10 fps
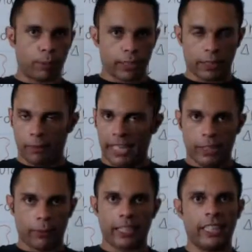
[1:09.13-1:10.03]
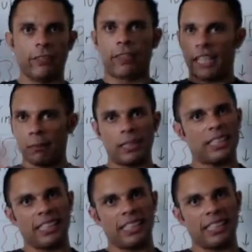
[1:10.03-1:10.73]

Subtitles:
put them anywhere in the environment,